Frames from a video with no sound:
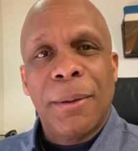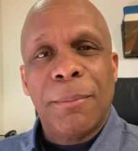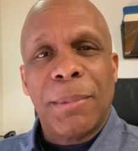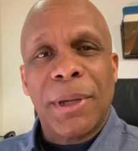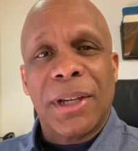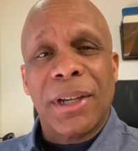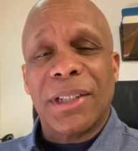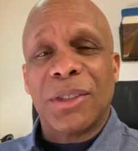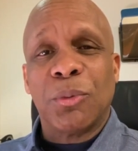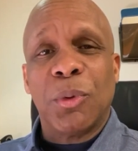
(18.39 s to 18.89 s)

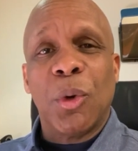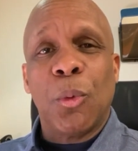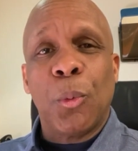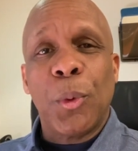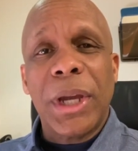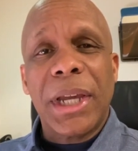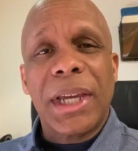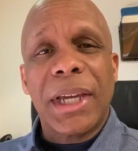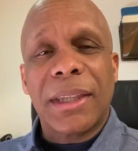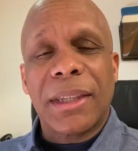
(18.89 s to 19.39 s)
because when
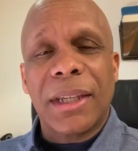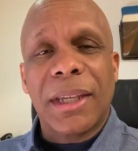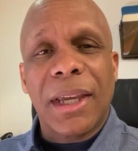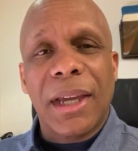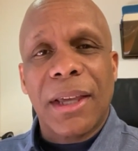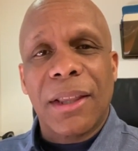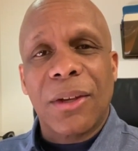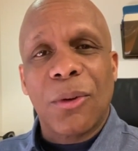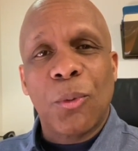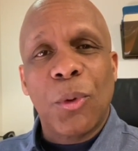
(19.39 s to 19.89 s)
we get
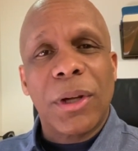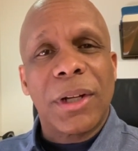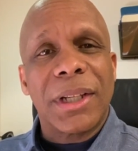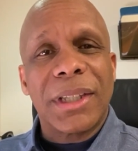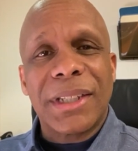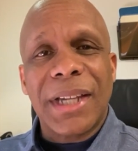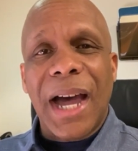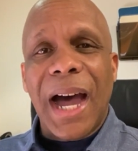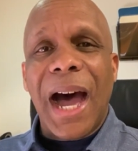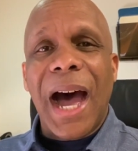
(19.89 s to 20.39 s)
together, what a
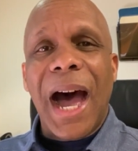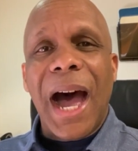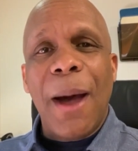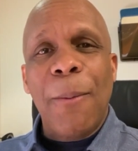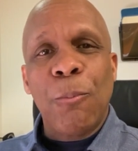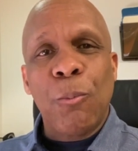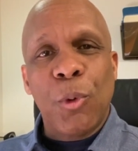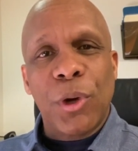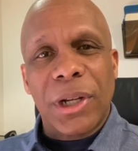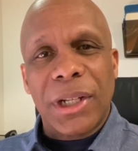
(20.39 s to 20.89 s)

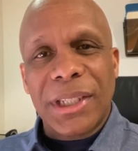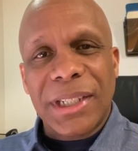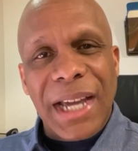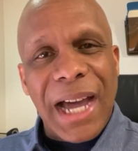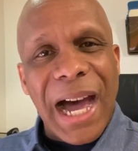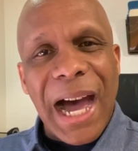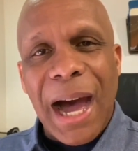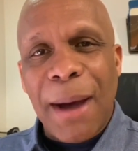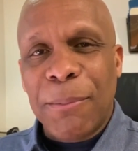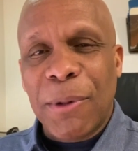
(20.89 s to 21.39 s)
time
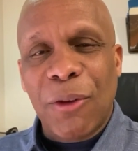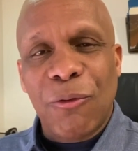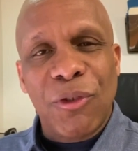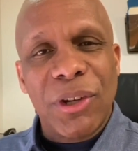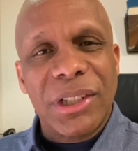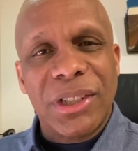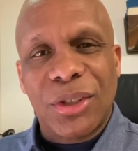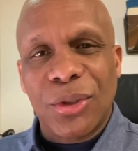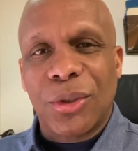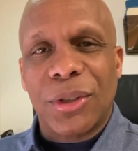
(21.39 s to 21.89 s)
of
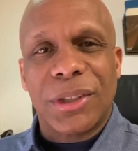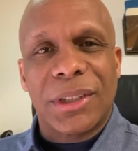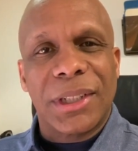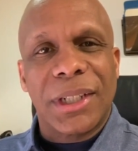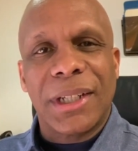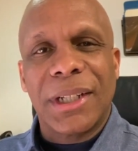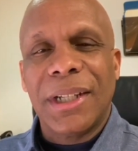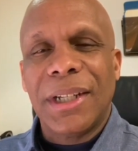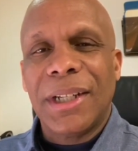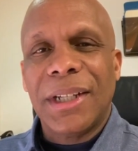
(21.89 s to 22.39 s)

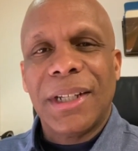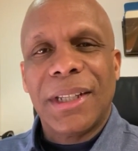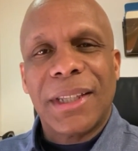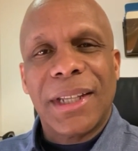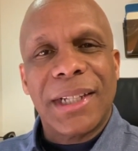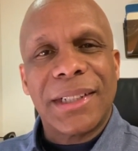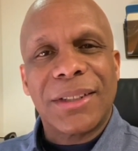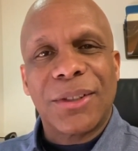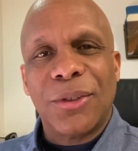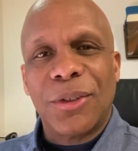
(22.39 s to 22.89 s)
rejoicing
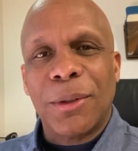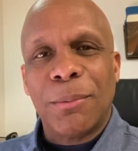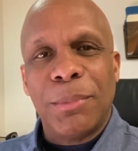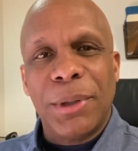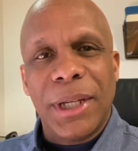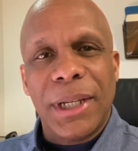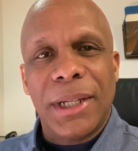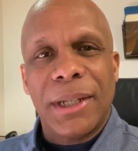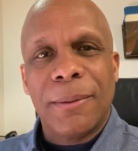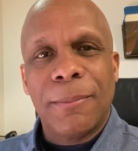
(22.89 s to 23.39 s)
that's going to
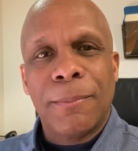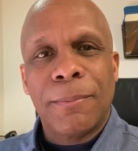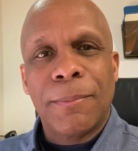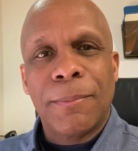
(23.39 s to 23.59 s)
be.